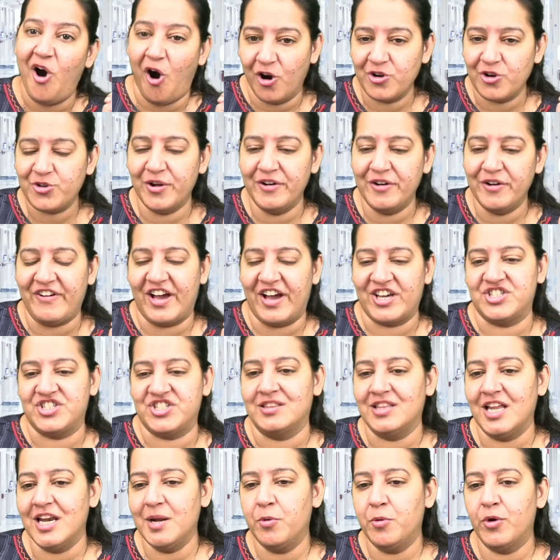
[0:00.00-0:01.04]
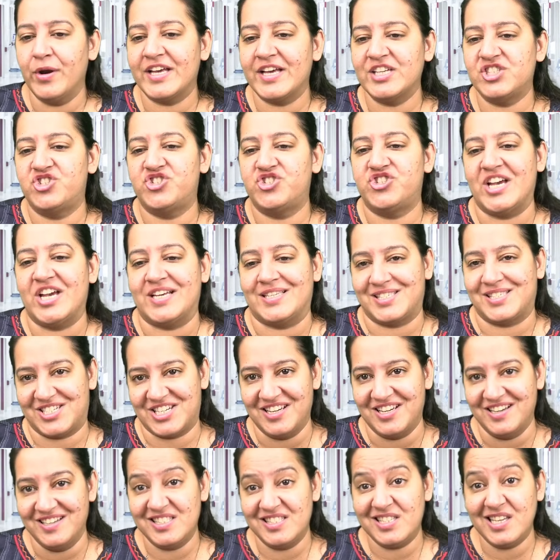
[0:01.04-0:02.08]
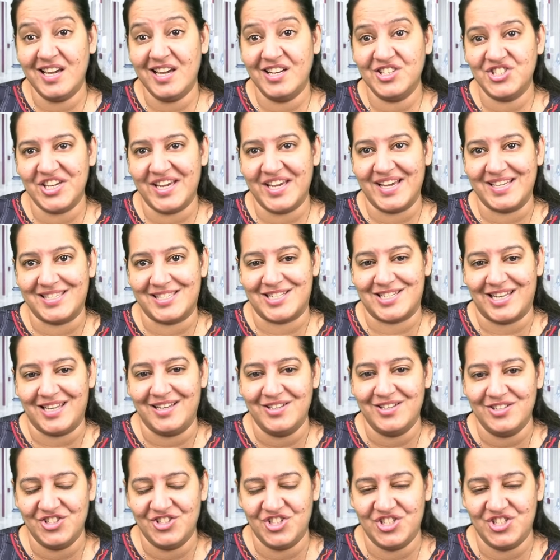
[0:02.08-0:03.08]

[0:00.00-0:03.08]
Auto-infection. The mnemonic is chest, C-H-E-S-T.